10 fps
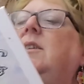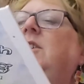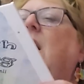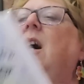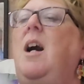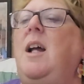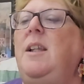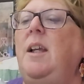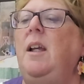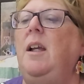
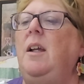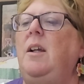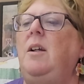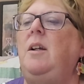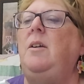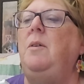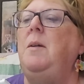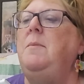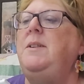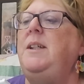Sean,
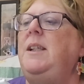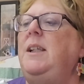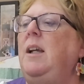Crimson,